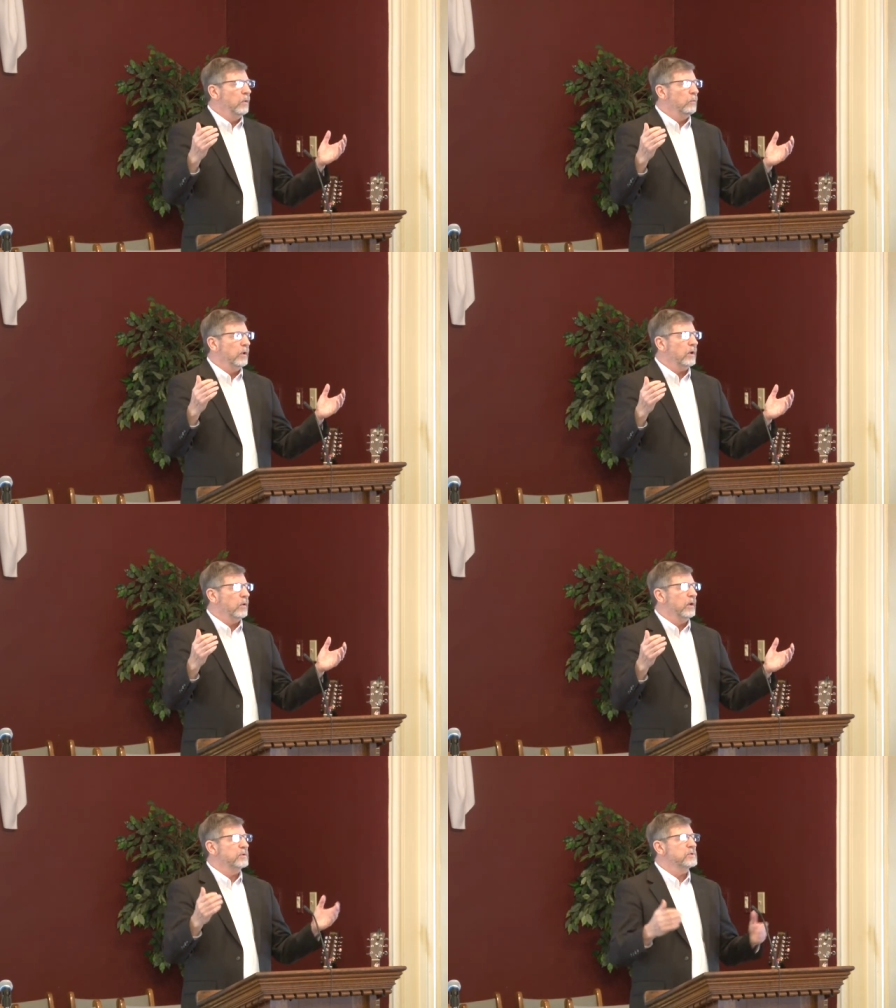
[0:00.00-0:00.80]
we're
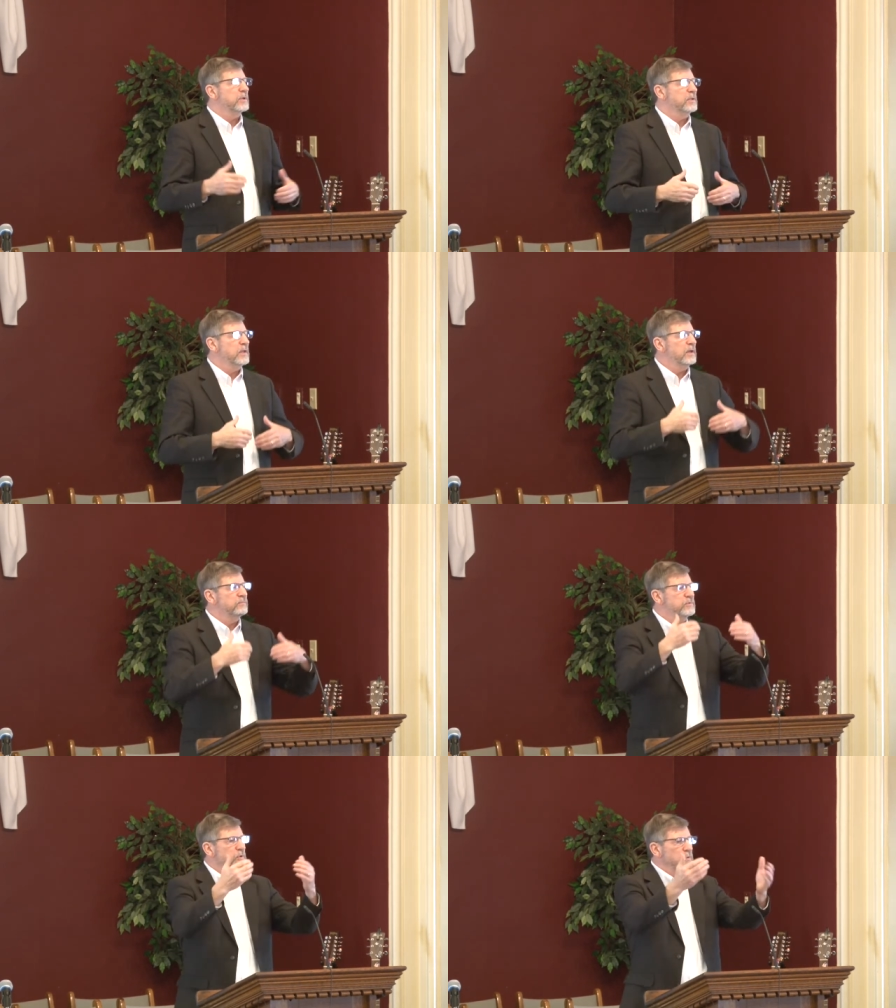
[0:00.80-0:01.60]
going to
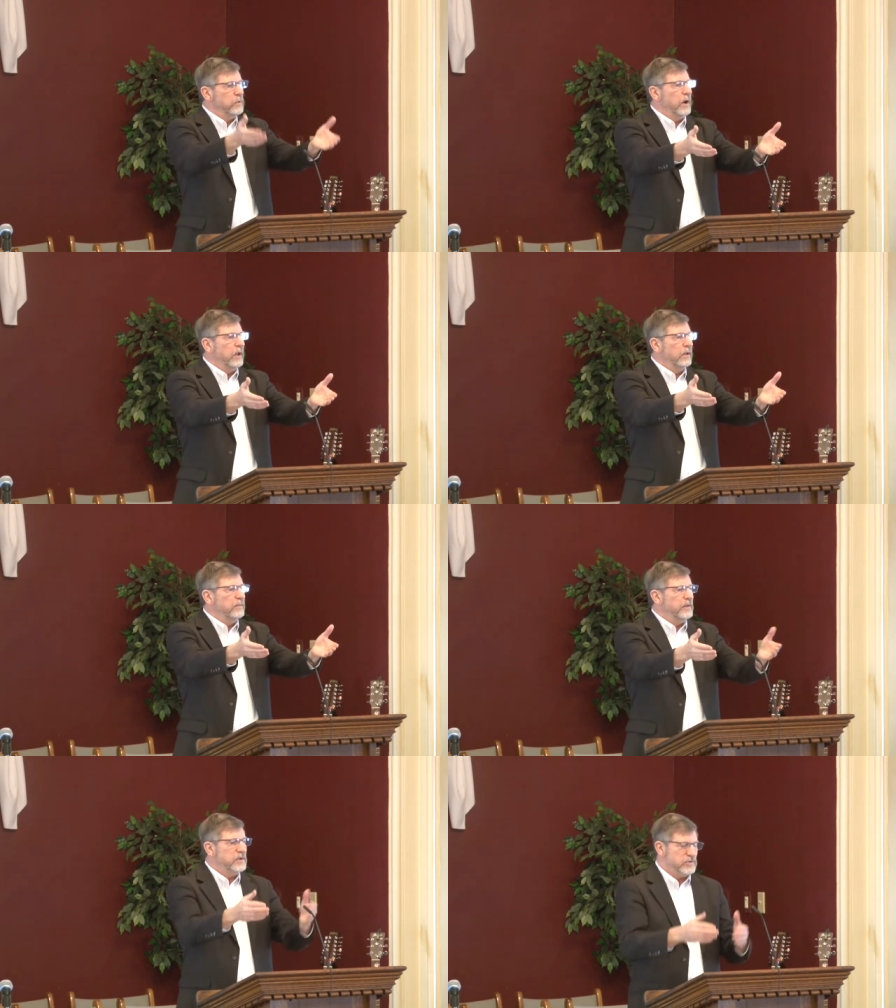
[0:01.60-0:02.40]
give to
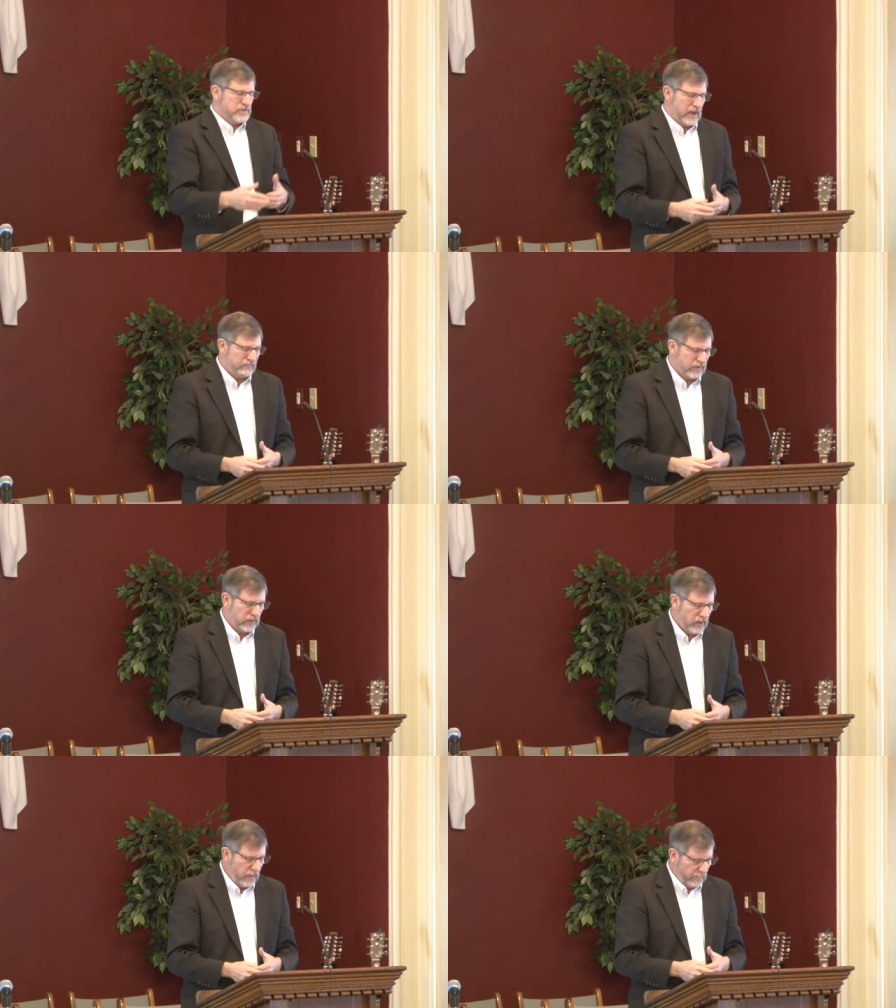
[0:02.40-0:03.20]
these
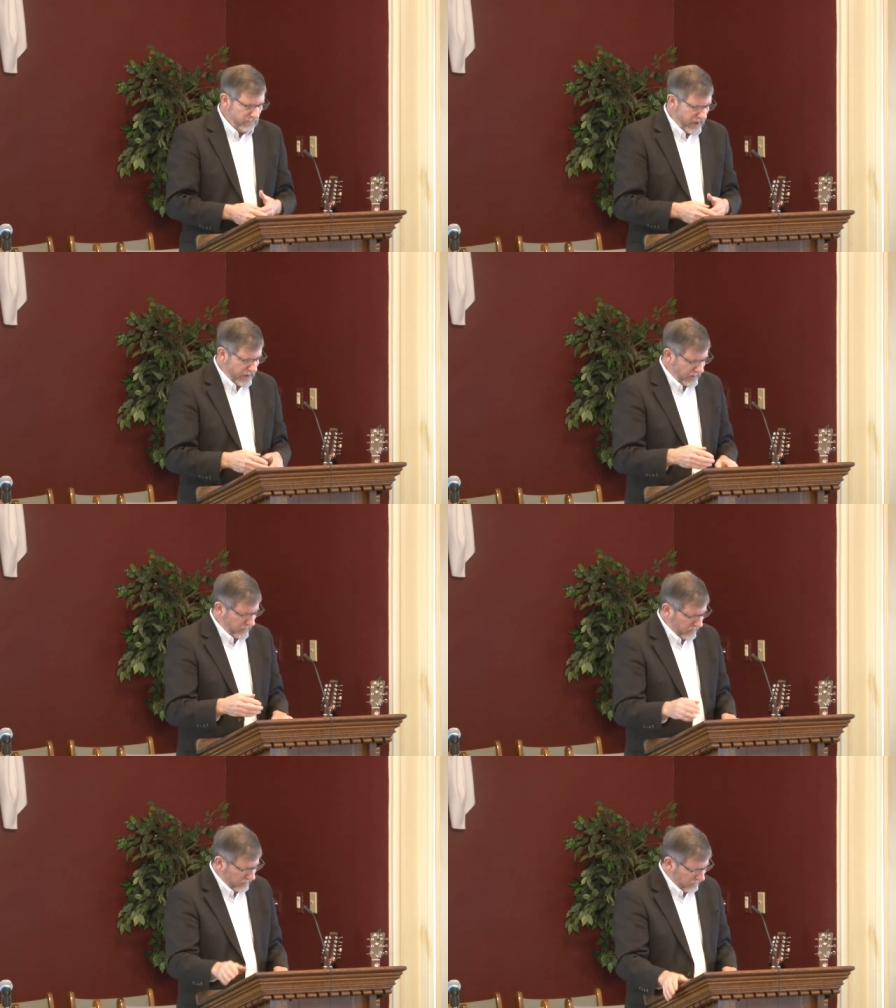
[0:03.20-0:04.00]
seven
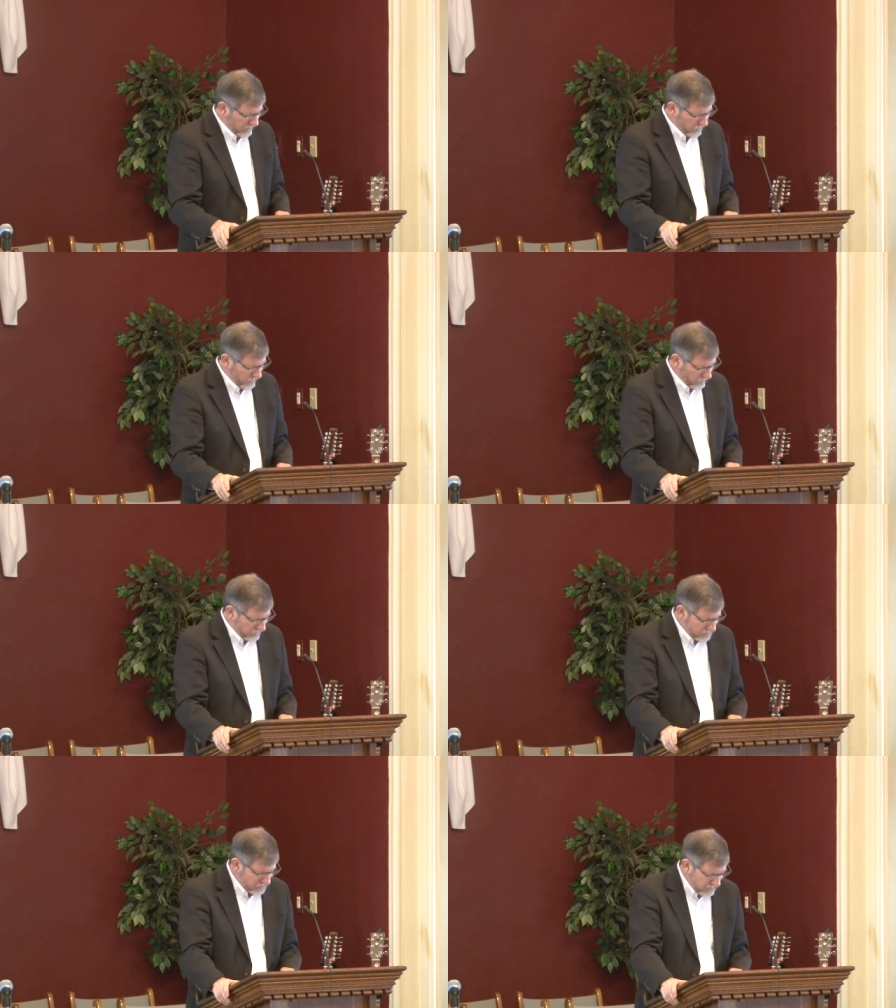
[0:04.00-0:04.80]
men. Now
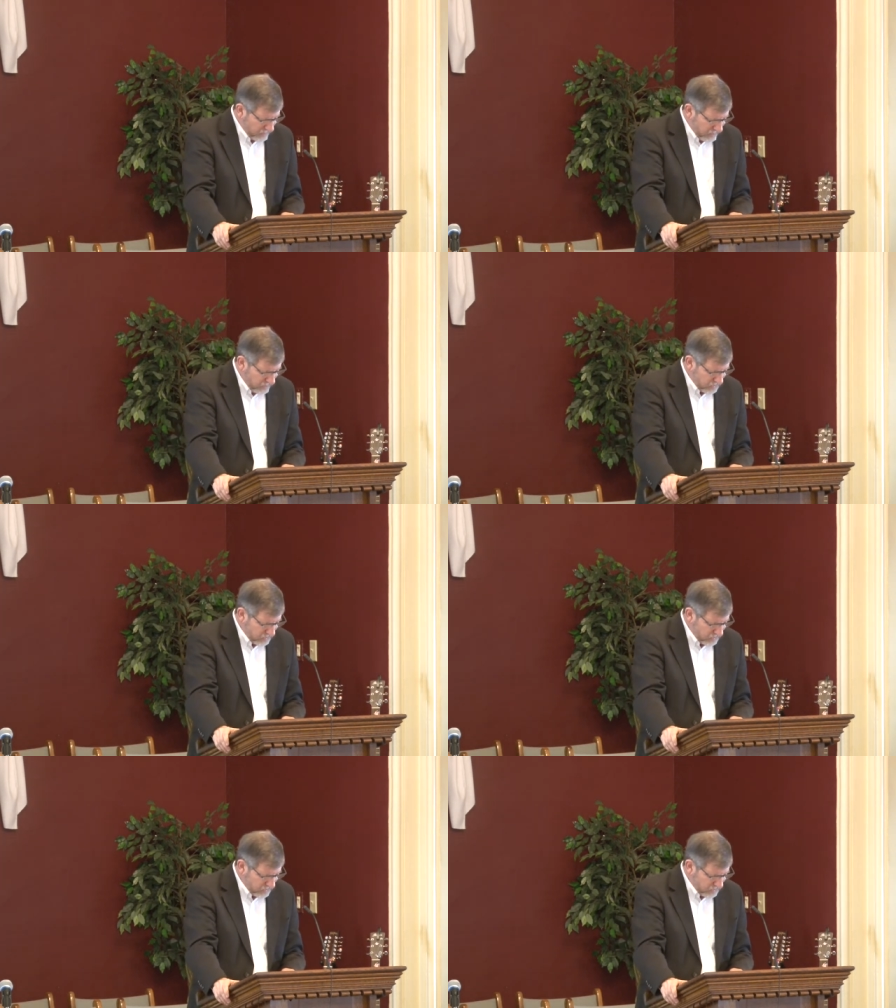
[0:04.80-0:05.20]
notice, he